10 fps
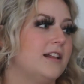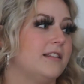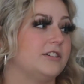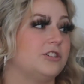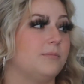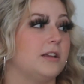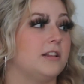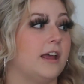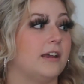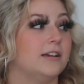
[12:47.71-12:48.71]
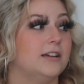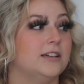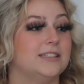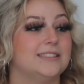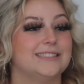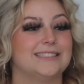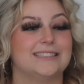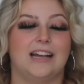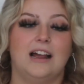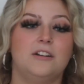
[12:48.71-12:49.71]
Like, she'll be like,
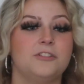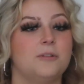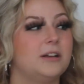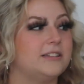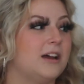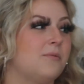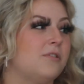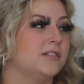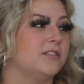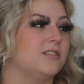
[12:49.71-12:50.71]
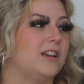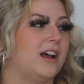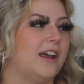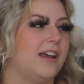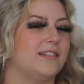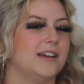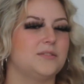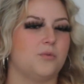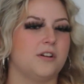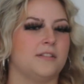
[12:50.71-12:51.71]
I don't know about that one, or, like,
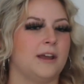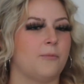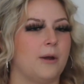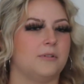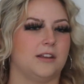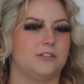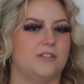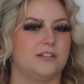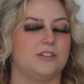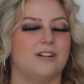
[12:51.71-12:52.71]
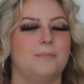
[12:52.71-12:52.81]
that's weird, like, why would they do that to you?